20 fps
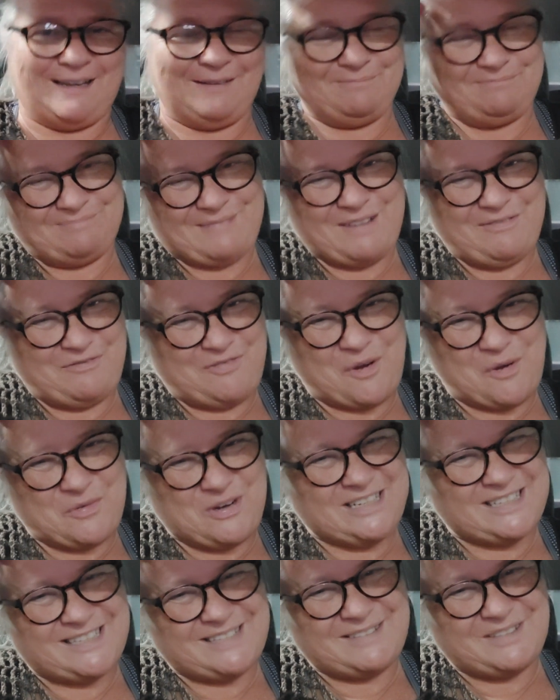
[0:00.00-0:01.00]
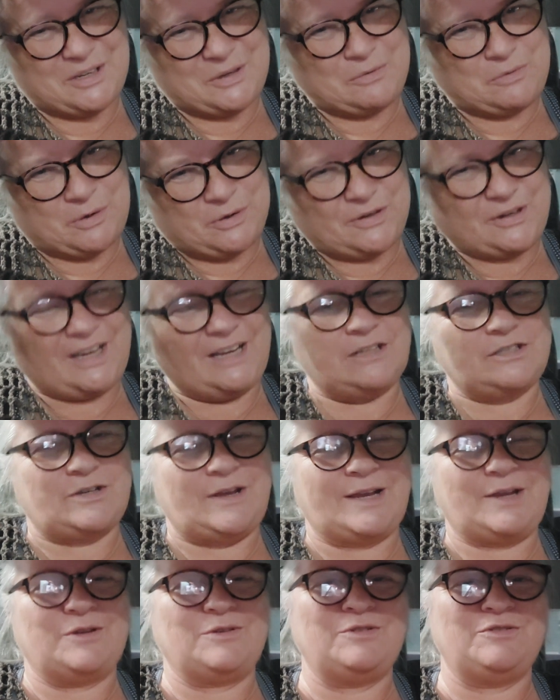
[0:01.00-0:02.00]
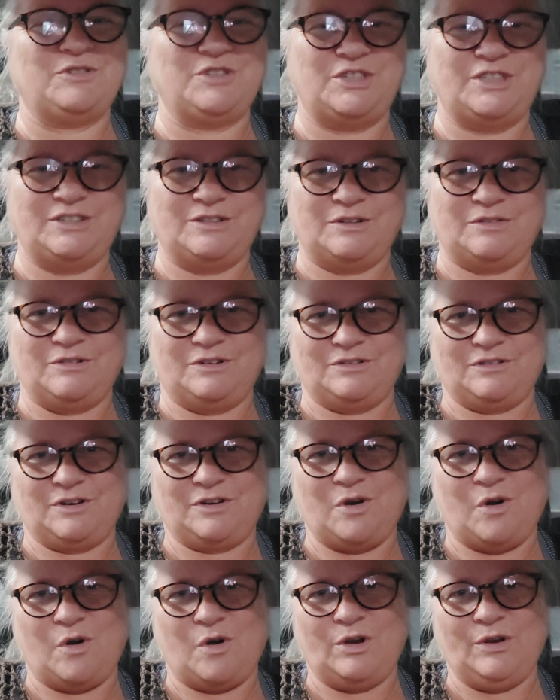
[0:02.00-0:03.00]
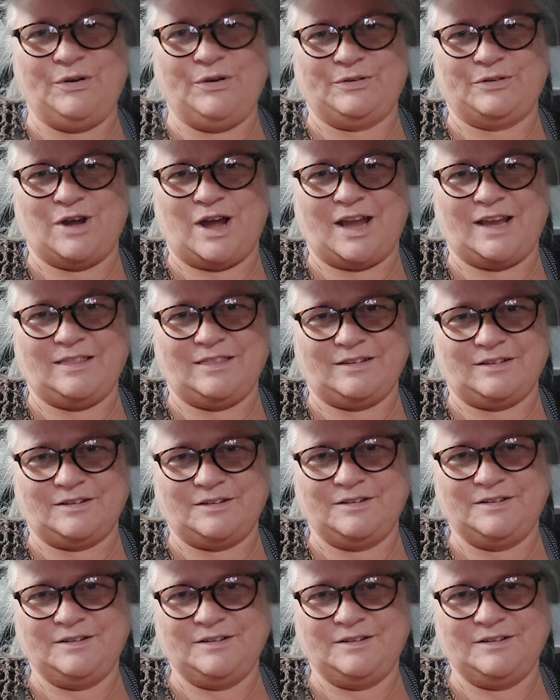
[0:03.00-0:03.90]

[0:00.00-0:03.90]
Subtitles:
my phone is not working, so I couldn't call her either.